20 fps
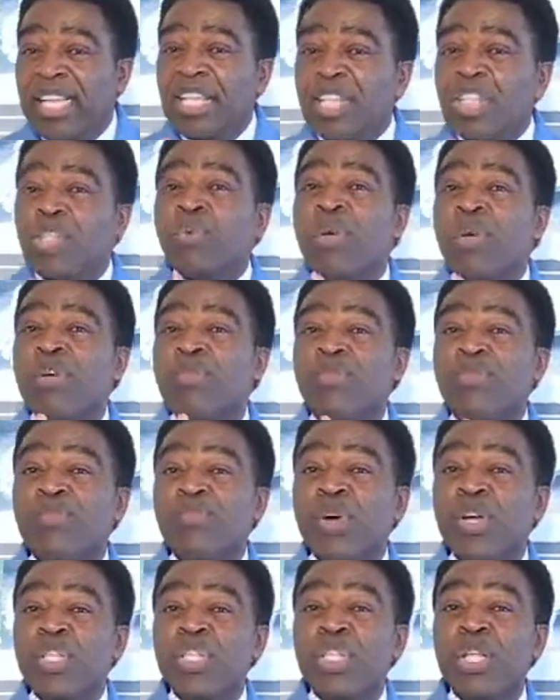You were
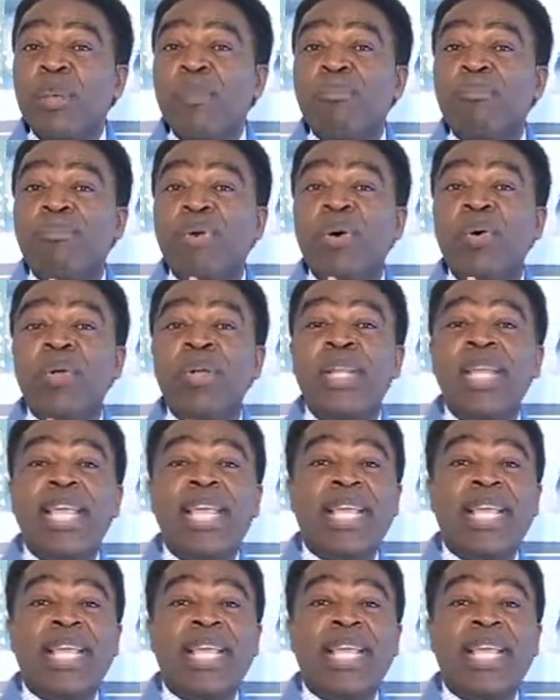first born